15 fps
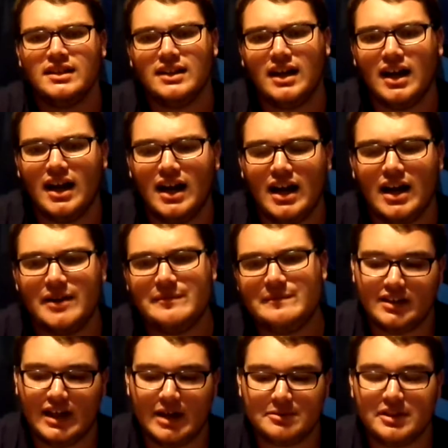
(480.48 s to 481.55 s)

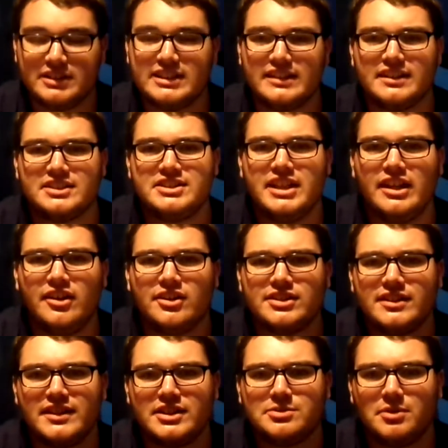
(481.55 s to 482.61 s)
I'm going to take the Steelers
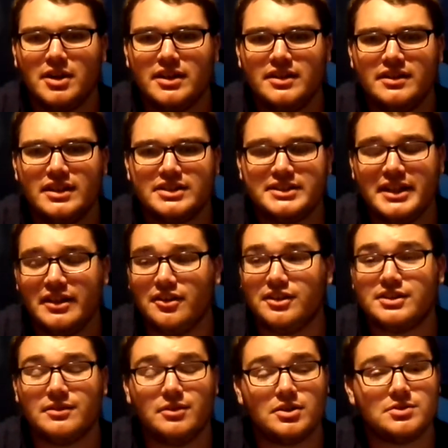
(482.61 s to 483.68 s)
in this one. The Steelers
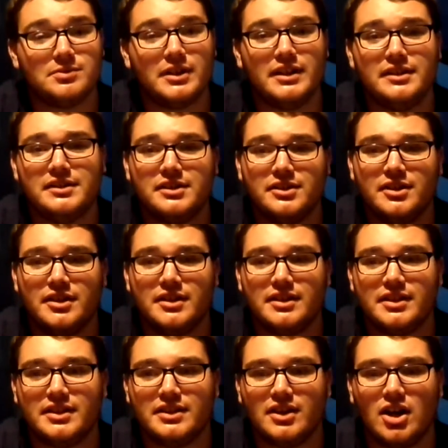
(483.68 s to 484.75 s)
have looked really good,
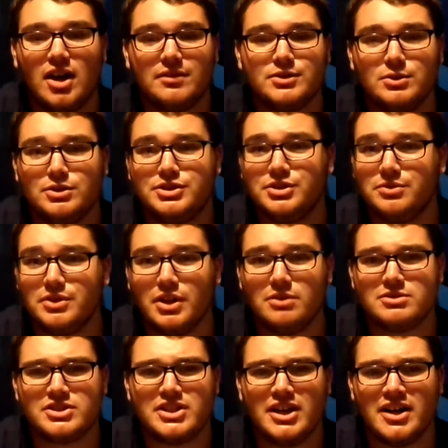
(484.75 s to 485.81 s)
off to a 2-0
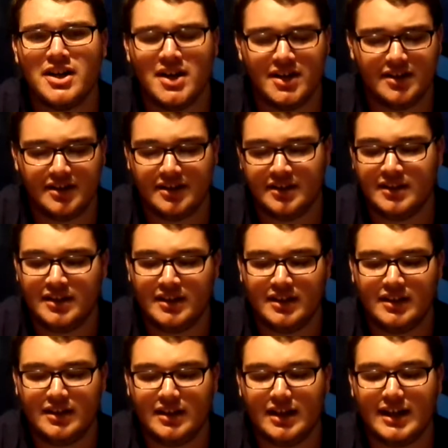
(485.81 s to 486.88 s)
start.
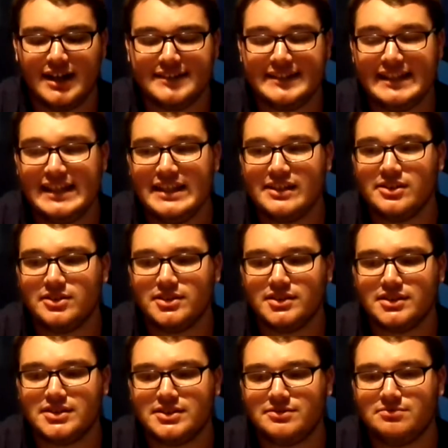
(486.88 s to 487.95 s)
The
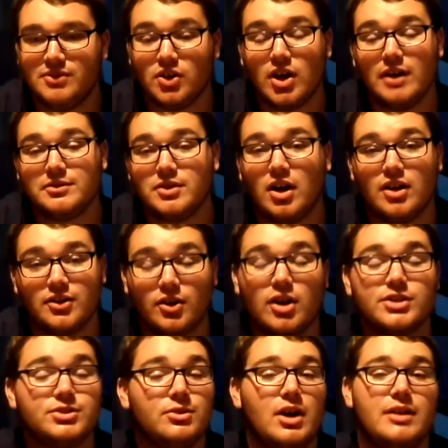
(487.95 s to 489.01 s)
Eagles, they're
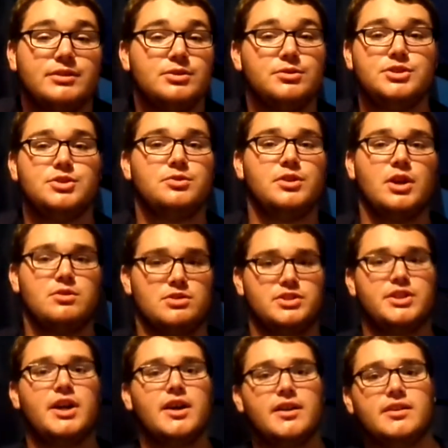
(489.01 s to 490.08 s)
also off to a 2-0
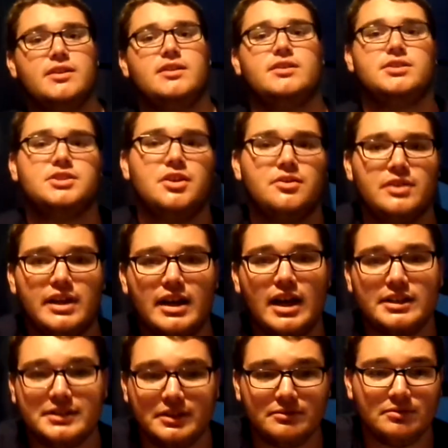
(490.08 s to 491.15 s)
start. So
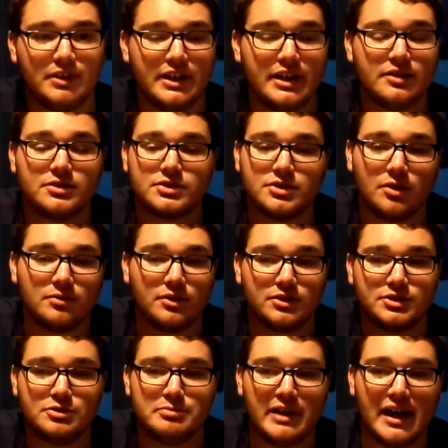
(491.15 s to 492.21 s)
the Eagles don't look
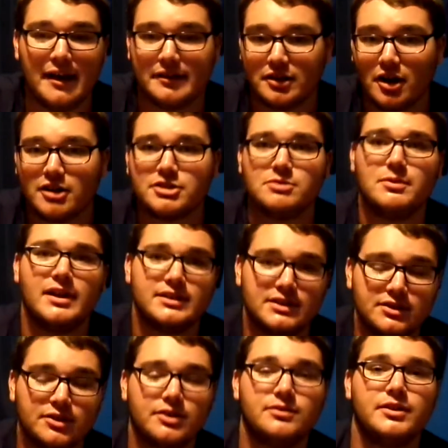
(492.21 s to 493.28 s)
too bad. Carson Wentz is
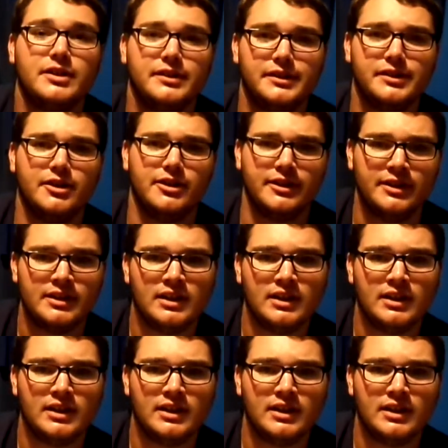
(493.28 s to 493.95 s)
looking really good.